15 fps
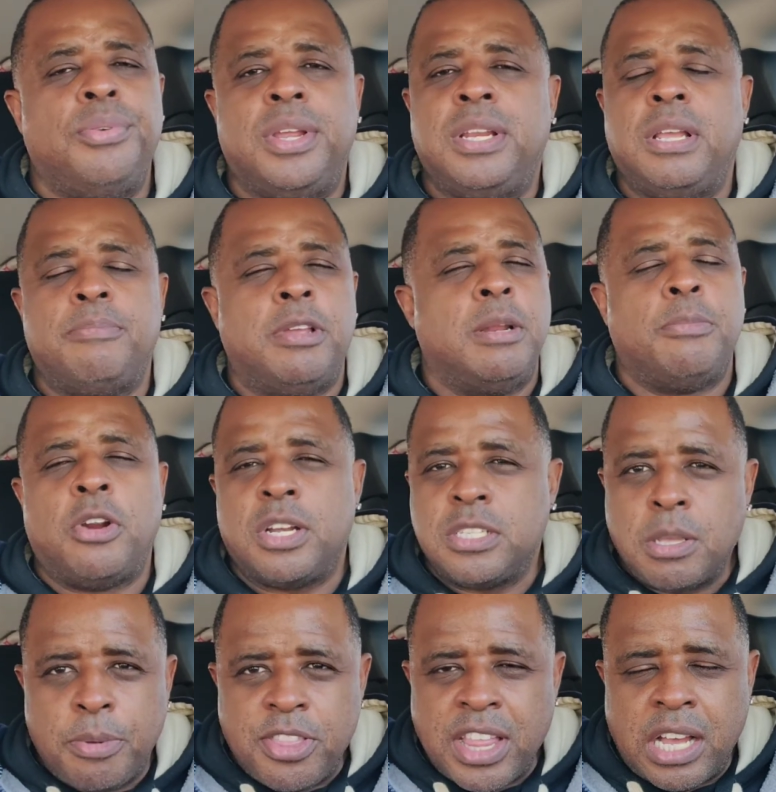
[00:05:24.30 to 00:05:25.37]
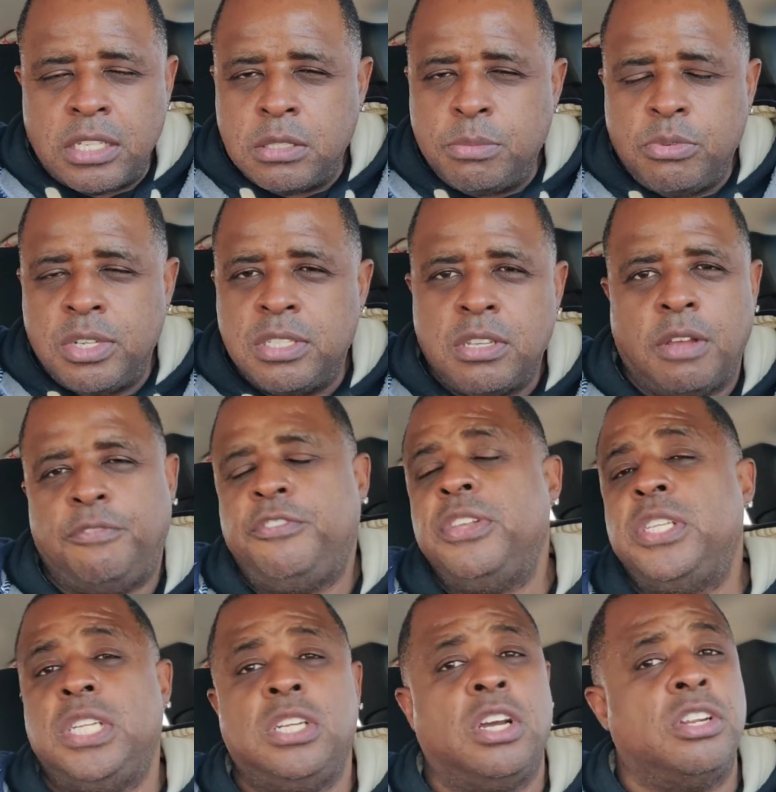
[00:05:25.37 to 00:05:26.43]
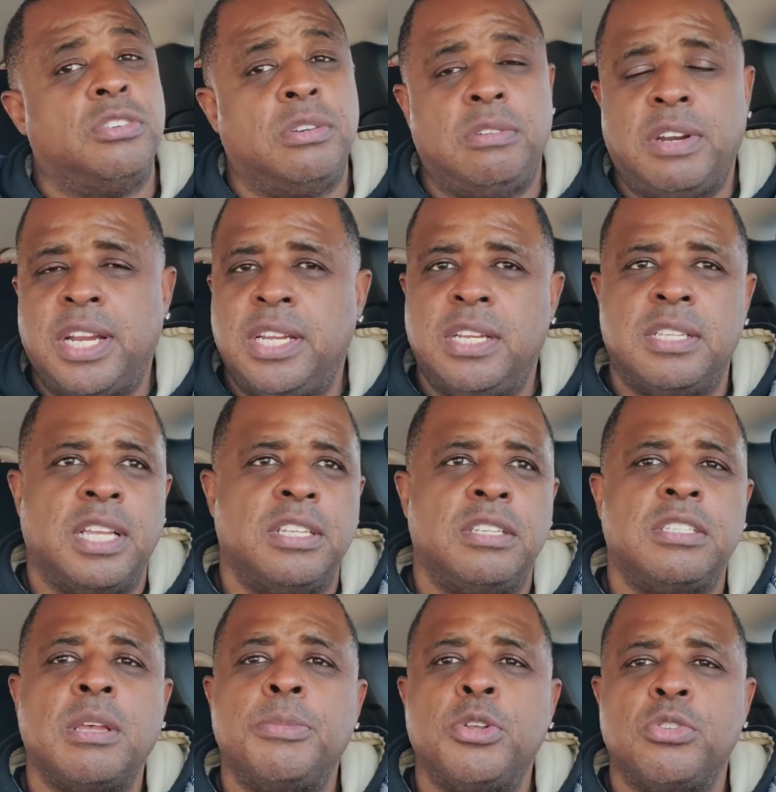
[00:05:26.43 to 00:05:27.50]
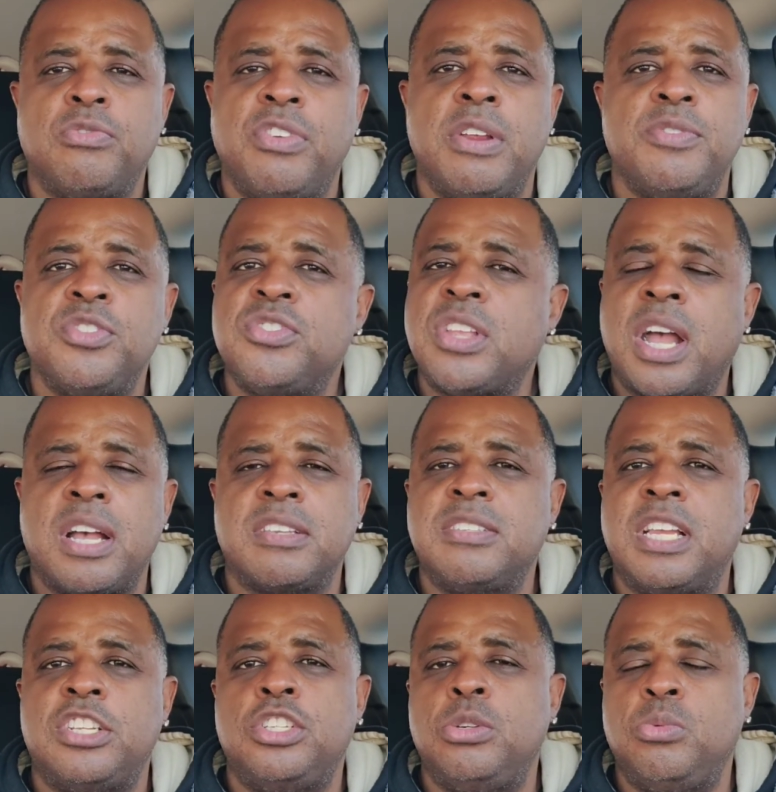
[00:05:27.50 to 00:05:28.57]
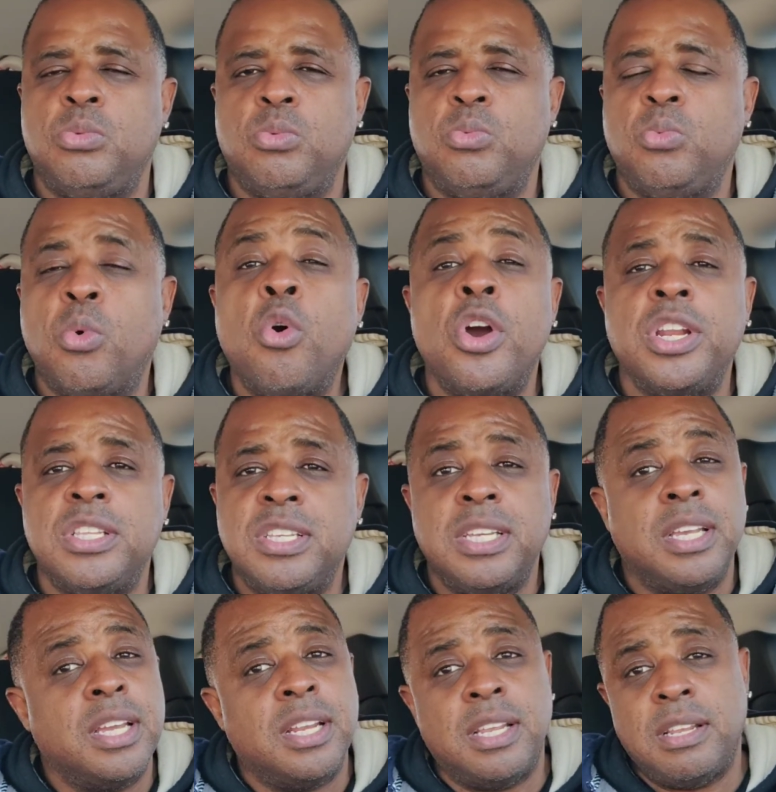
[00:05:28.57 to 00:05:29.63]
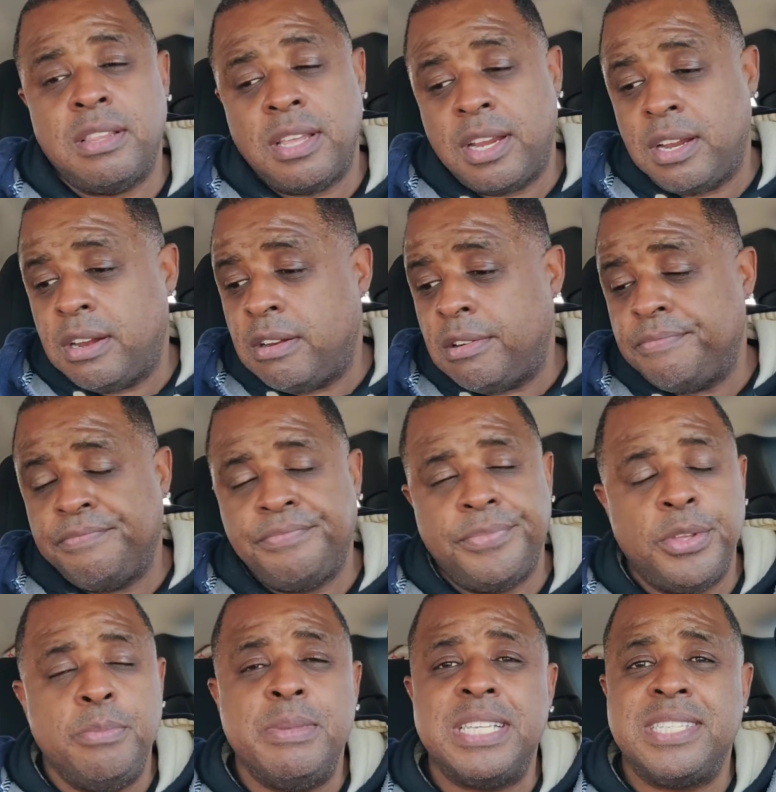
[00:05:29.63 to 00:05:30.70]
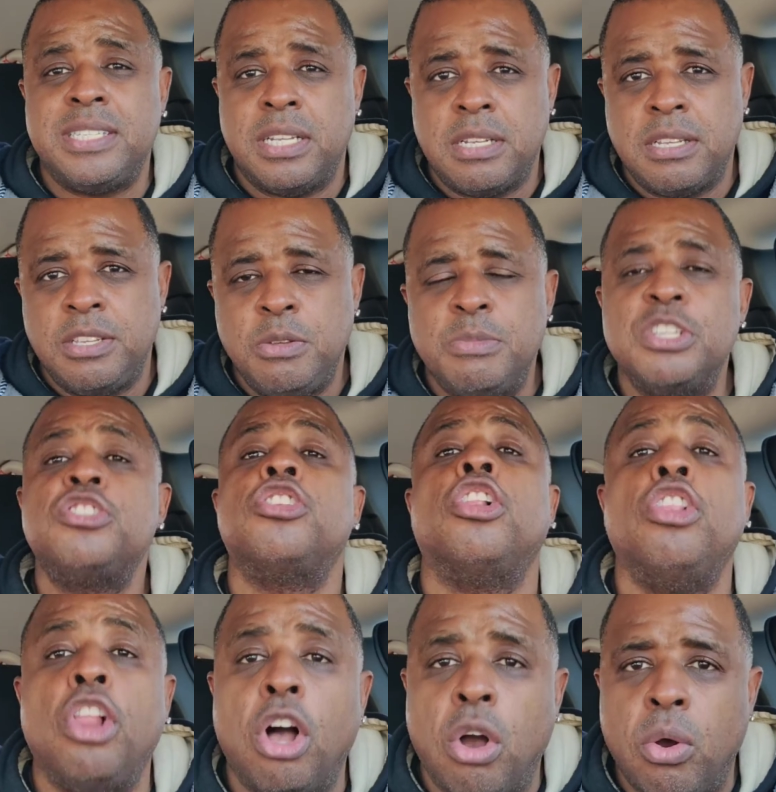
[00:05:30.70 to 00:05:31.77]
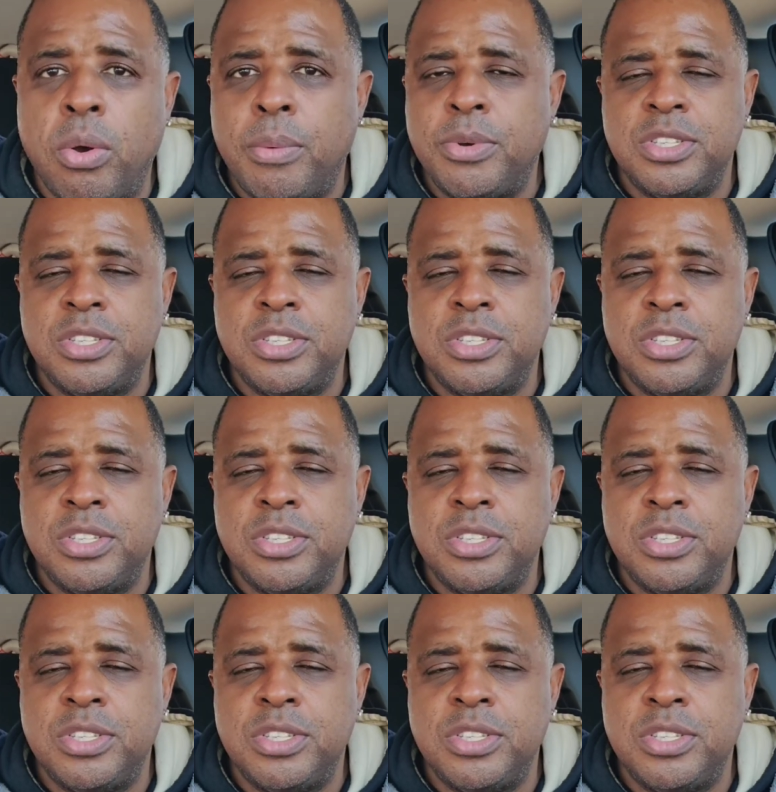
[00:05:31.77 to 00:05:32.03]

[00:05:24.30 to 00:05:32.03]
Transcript: And the market's up 1,000 points, up 1,500, right? And then some of those favorite stocks that you wanted to get in there, you missed it. You missed the low.